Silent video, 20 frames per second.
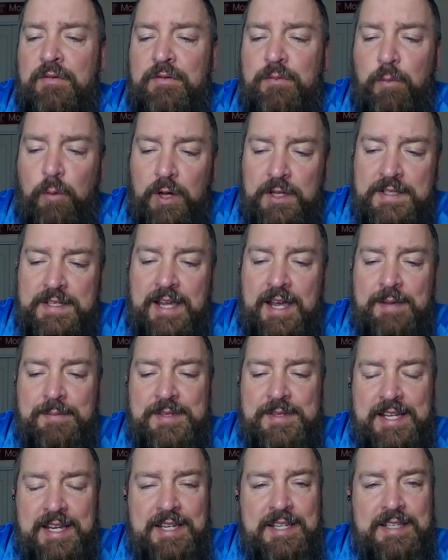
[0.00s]
1-time
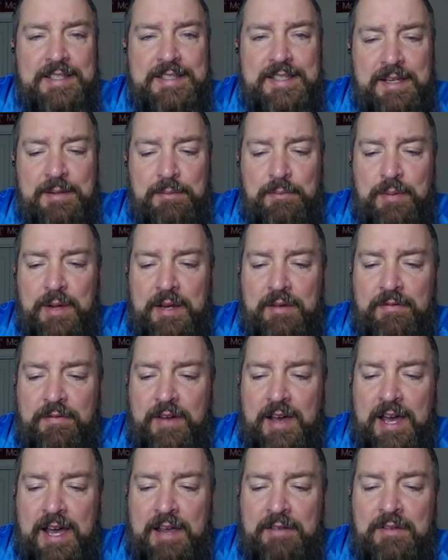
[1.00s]
second-team Big
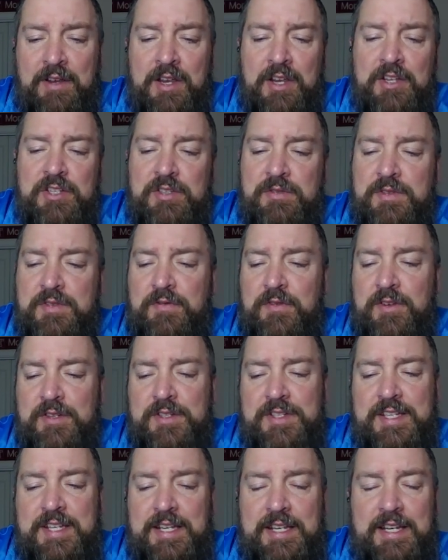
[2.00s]
5. She was
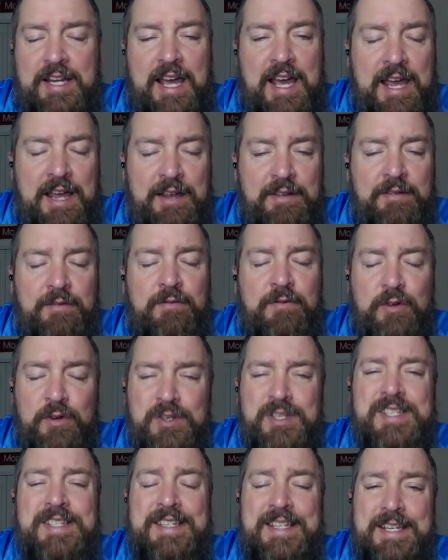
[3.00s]
first-team
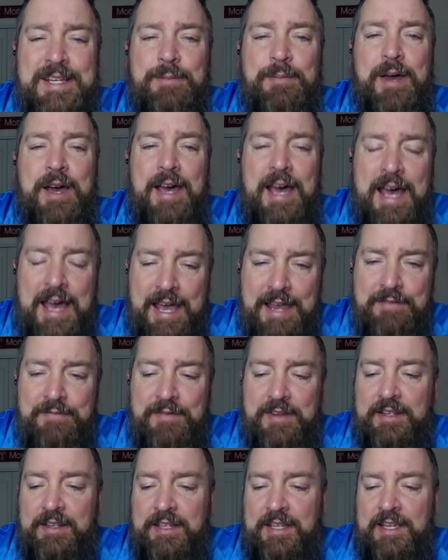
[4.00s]

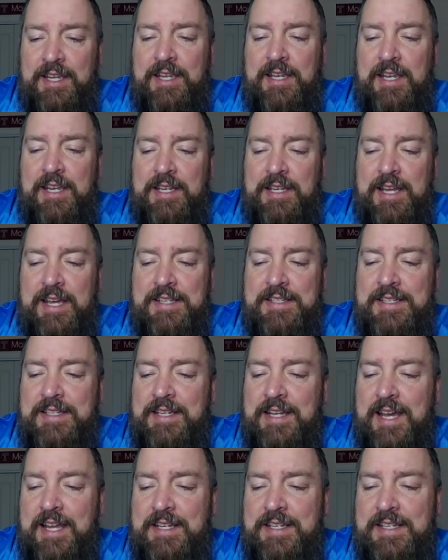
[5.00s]
Ivy League in
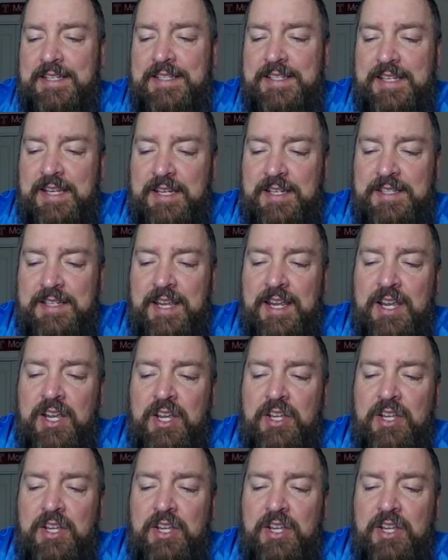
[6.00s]
1996.